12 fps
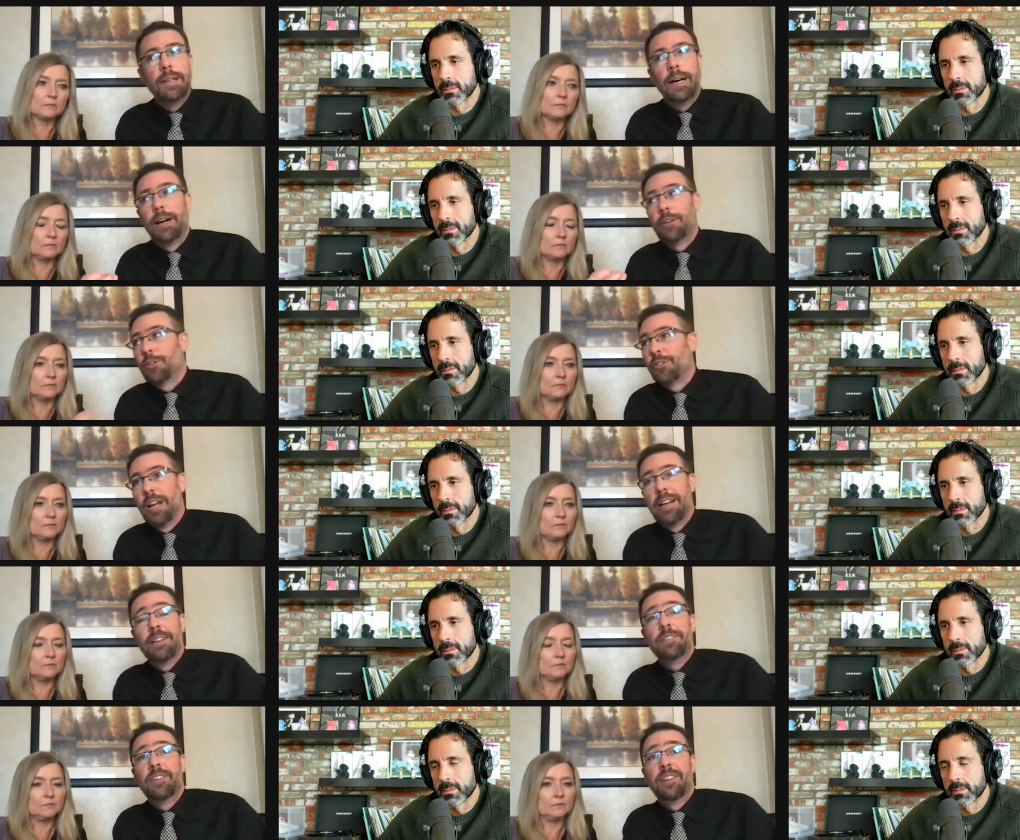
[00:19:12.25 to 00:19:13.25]

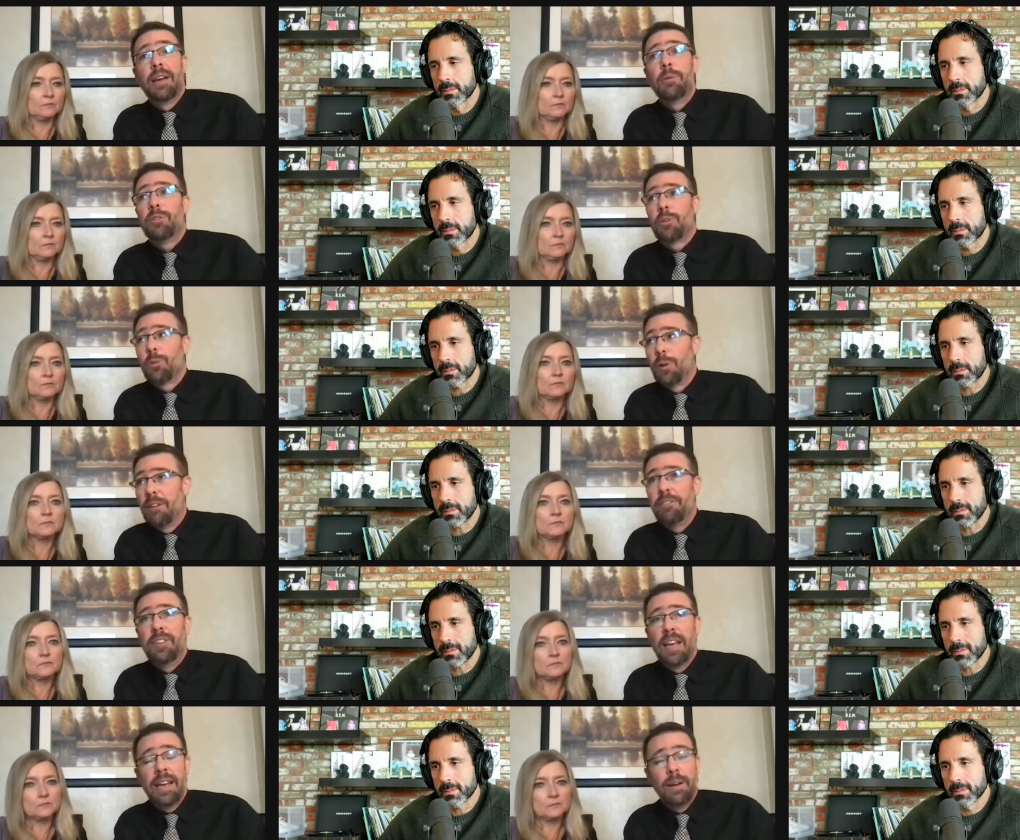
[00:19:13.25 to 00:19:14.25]
Speaker 1: understanding today was a rough
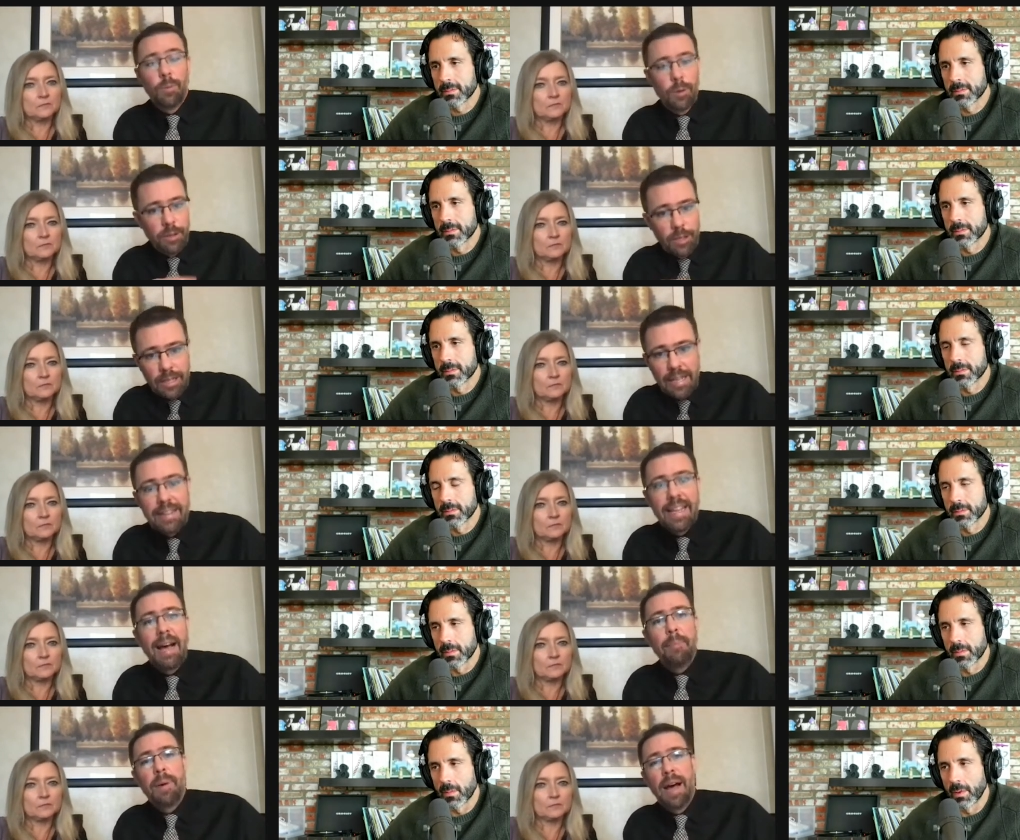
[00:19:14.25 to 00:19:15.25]
day and we're going to let
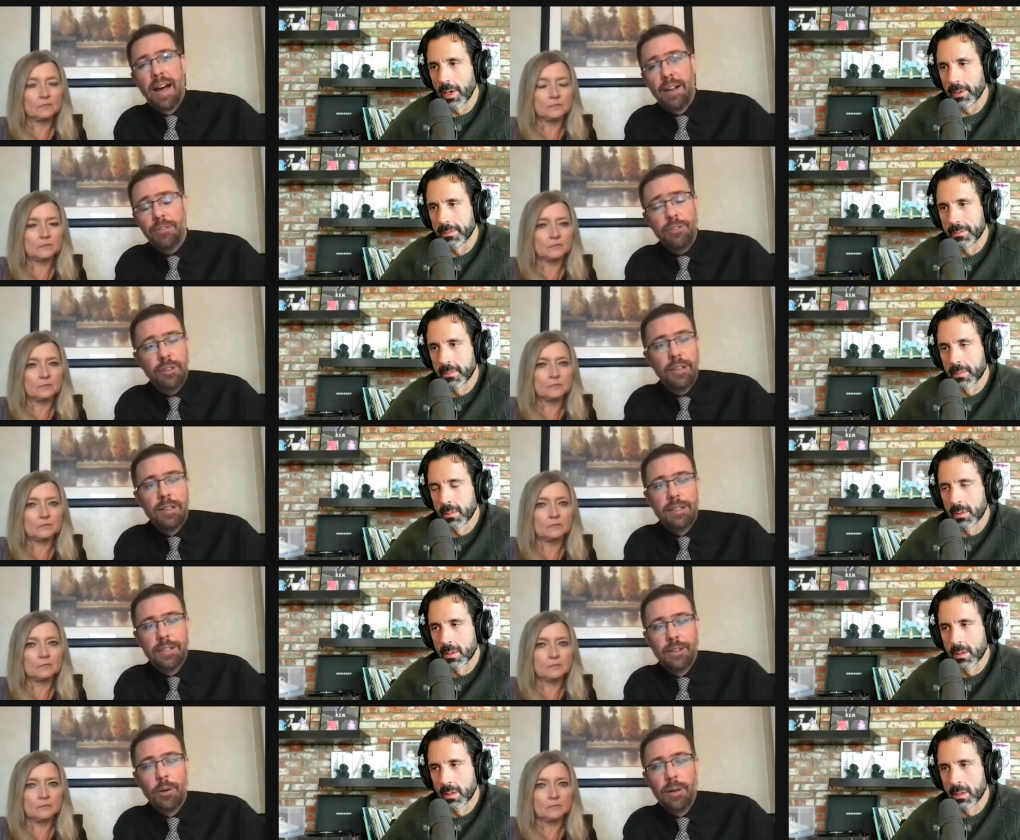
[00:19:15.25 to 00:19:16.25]
that pass
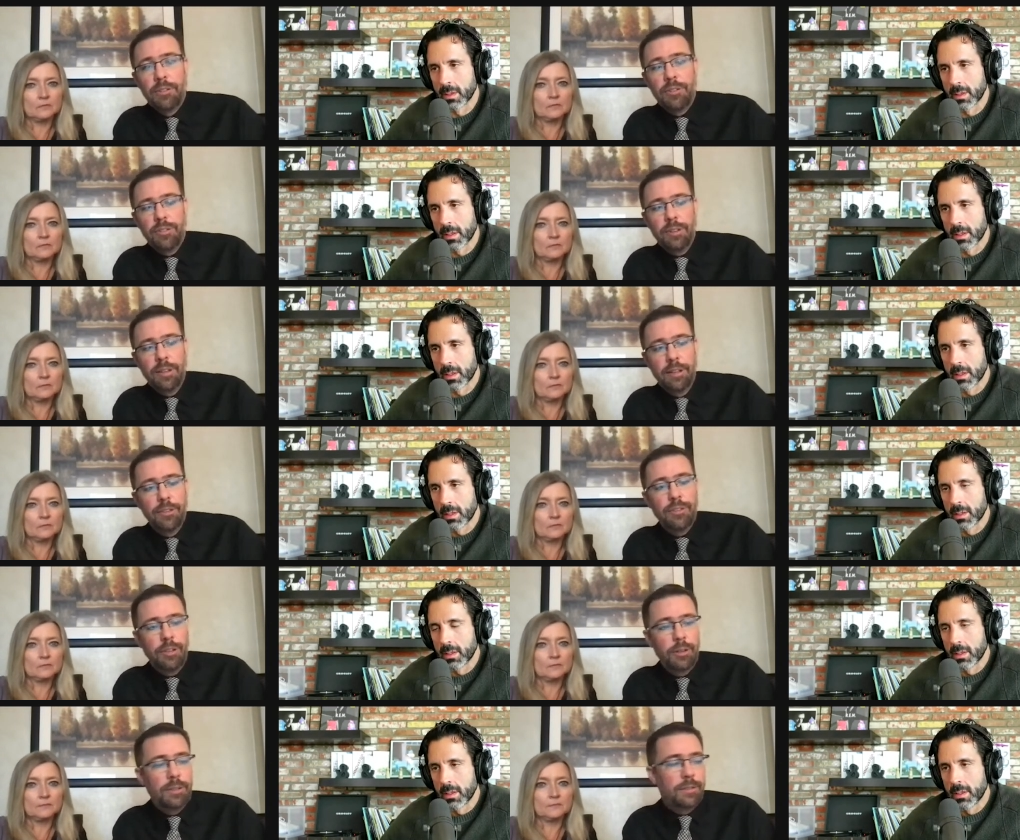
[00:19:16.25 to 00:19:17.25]
you know it's it's
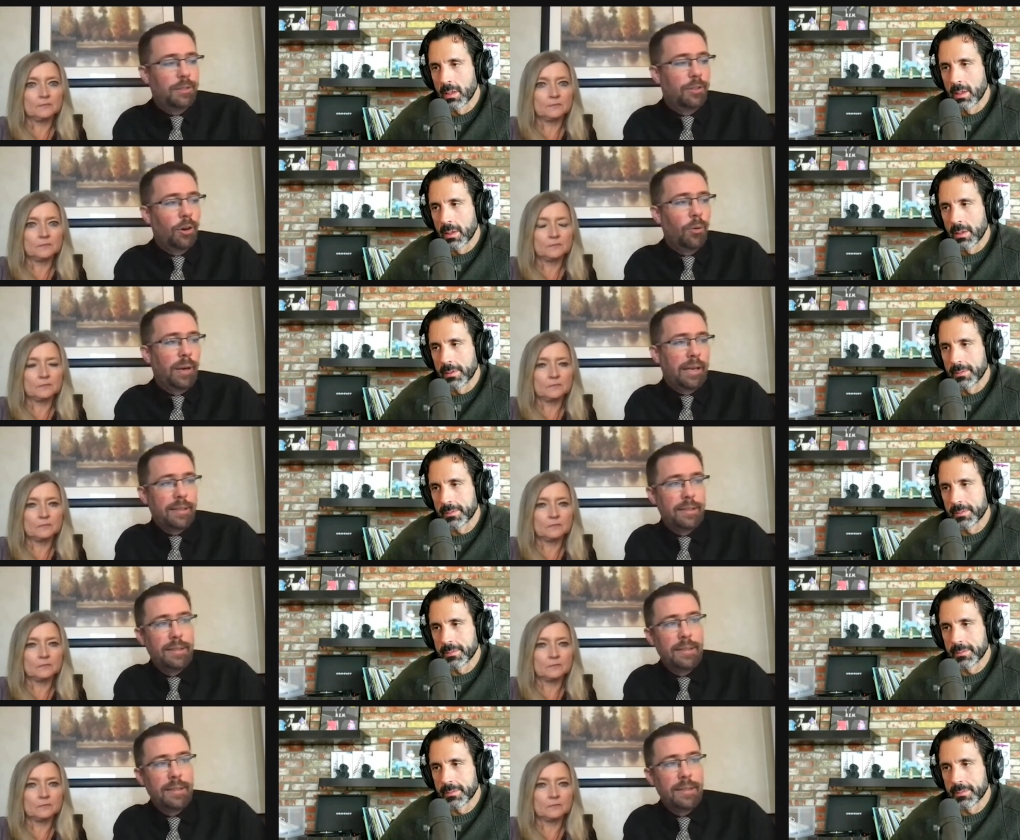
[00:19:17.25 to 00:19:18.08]
still knowing